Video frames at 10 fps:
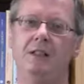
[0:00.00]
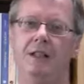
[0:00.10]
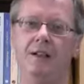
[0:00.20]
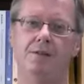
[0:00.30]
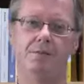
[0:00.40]

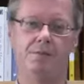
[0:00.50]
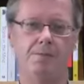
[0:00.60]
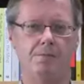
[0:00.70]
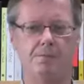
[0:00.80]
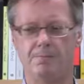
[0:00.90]
And
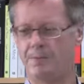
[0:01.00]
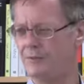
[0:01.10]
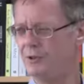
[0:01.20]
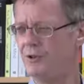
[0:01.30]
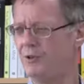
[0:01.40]

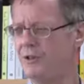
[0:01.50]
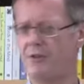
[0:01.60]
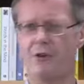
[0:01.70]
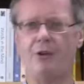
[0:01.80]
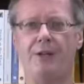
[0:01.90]
if you took
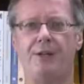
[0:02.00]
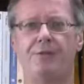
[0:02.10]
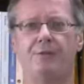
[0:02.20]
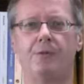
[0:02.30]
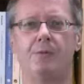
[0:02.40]
another class
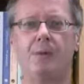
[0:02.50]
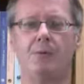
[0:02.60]
from me,